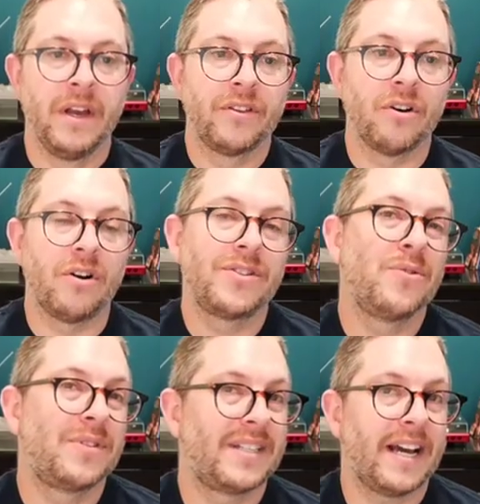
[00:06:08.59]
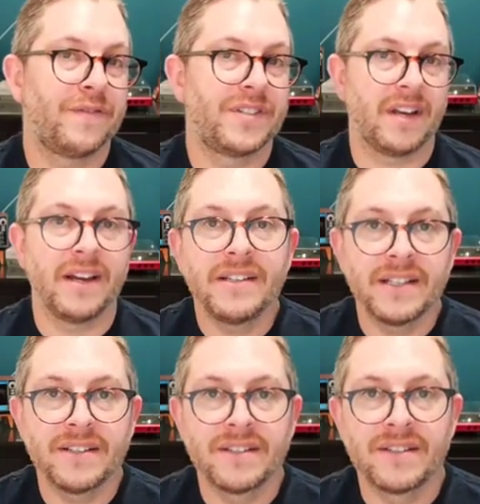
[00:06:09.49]
There are also staff
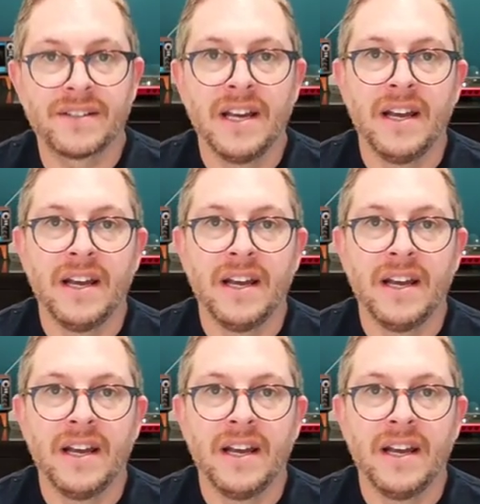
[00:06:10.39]
scientists.